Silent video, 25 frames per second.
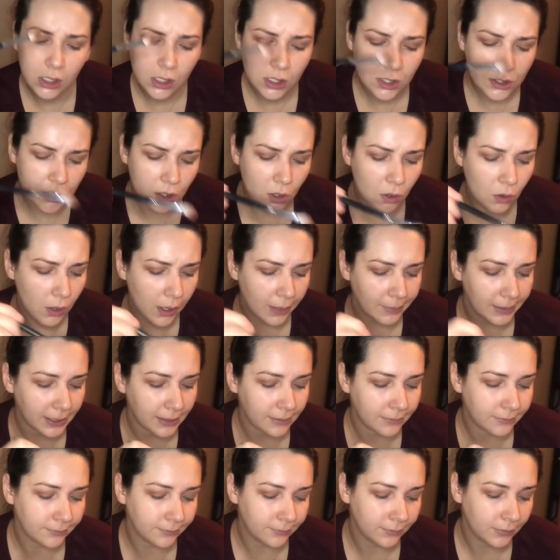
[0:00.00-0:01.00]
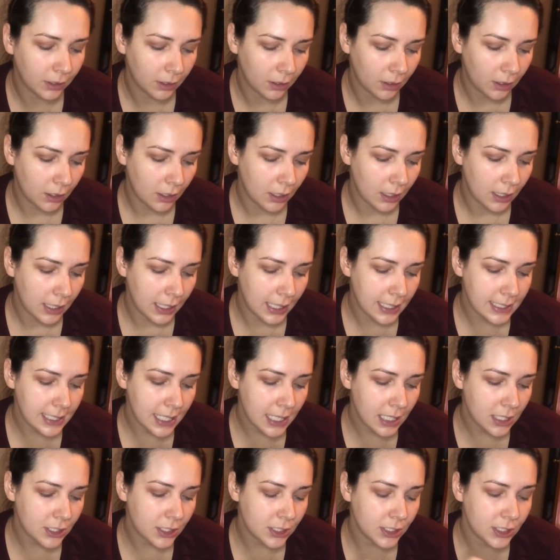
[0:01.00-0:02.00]
So, I mean, it's
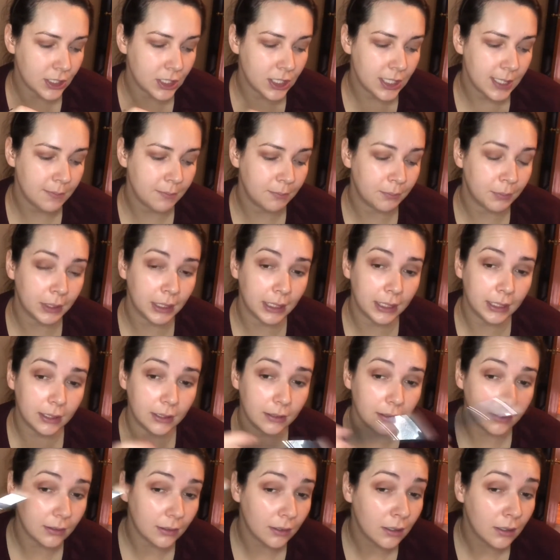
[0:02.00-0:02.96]
not dirt cheap, but